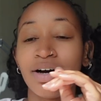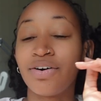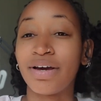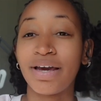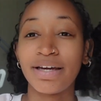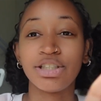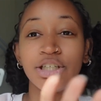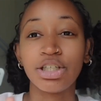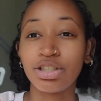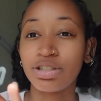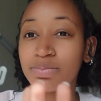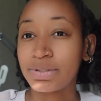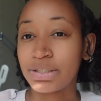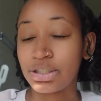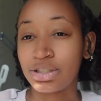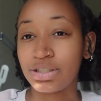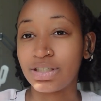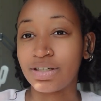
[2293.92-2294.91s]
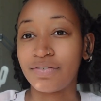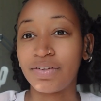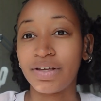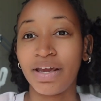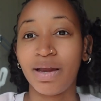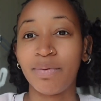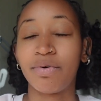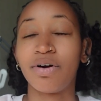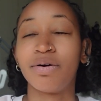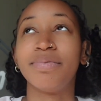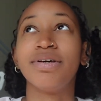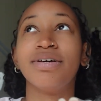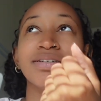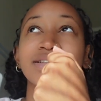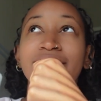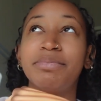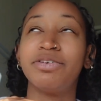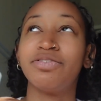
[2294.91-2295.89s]
Okay, I changed the positioning of the camera
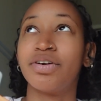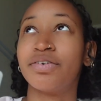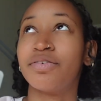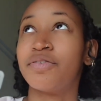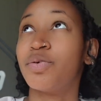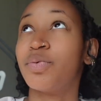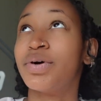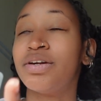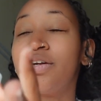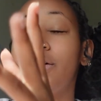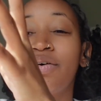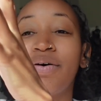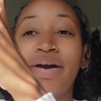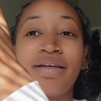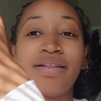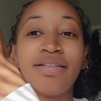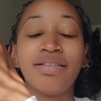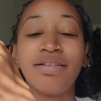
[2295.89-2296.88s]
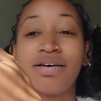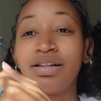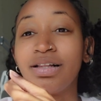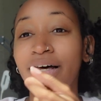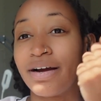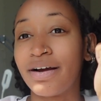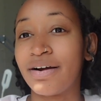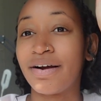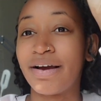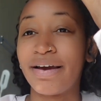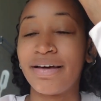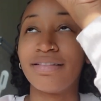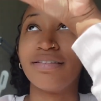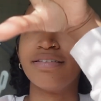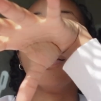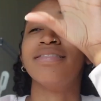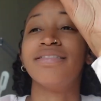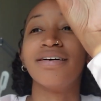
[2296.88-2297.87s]
because I'm in front of the window and the glare
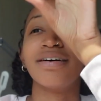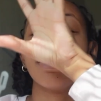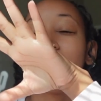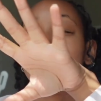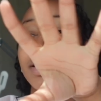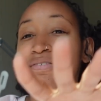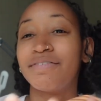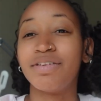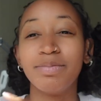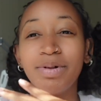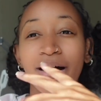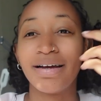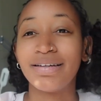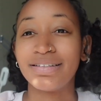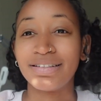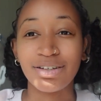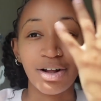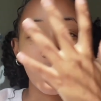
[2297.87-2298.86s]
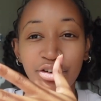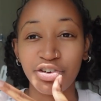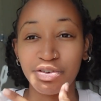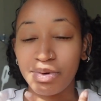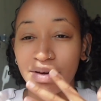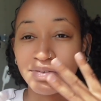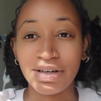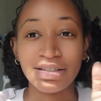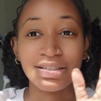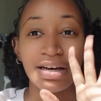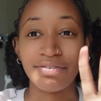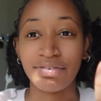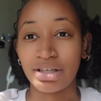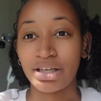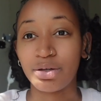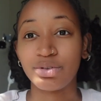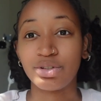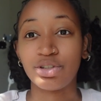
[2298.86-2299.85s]
and the cutting of the blinds is all over my face. I feel
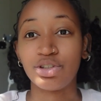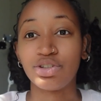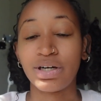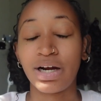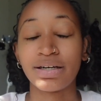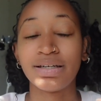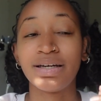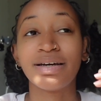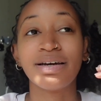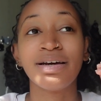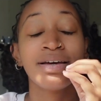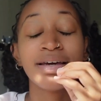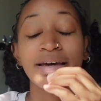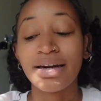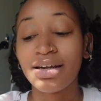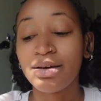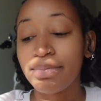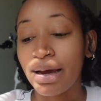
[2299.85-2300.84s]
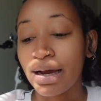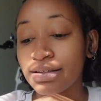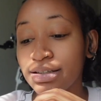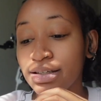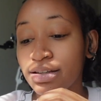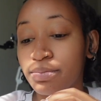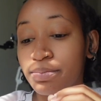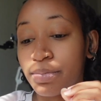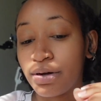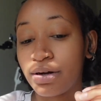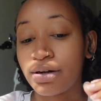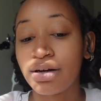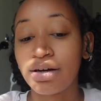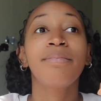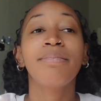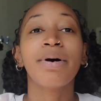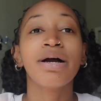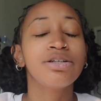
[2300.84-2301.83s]
like it was distracting. Getting back to the book,
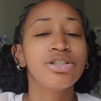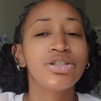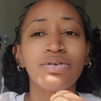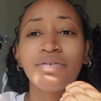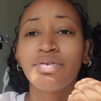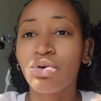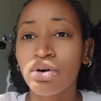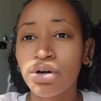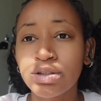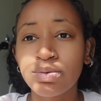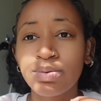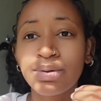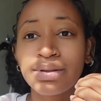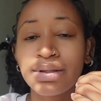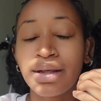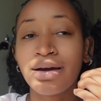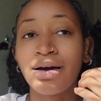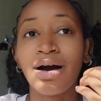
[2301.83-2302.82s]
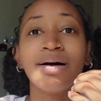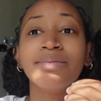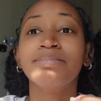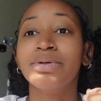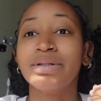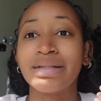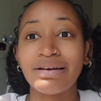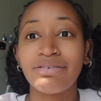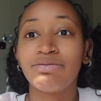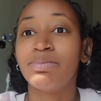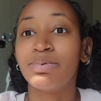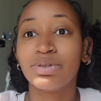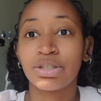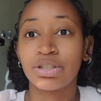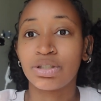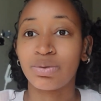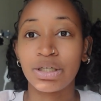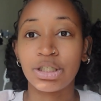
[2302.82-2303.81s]
mind you, of course when like unbelievable
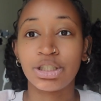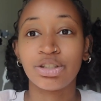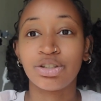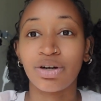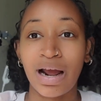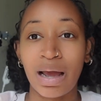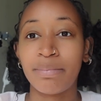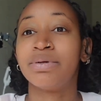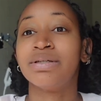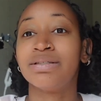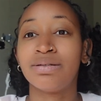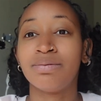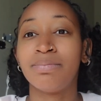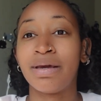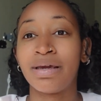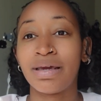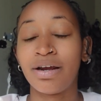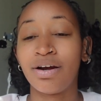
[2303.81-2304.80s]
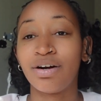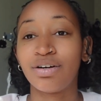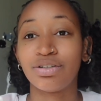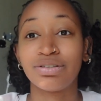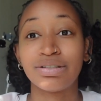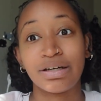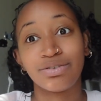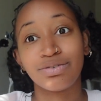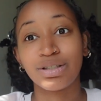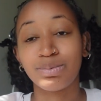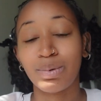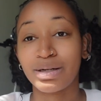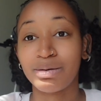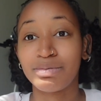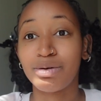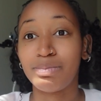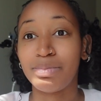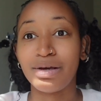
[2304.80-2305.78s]
situations are happening to main characters, I don't expect
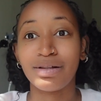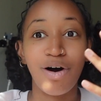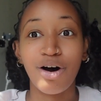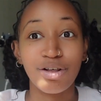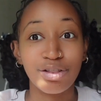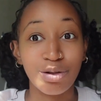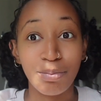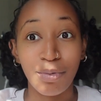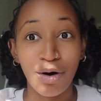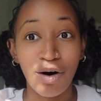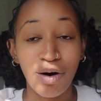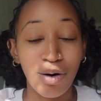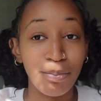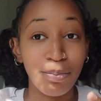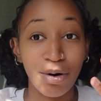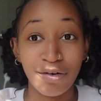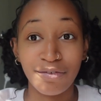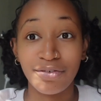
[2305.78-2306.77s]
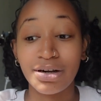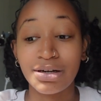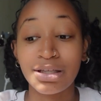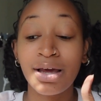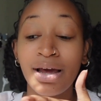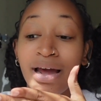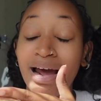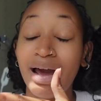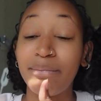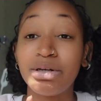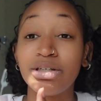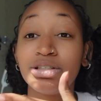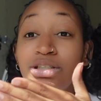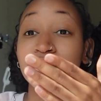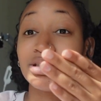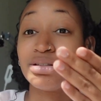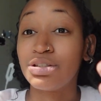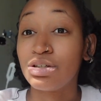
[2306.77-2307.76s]
them to be on the ball perfect. I mean,
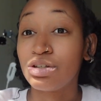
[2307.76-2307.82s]
she's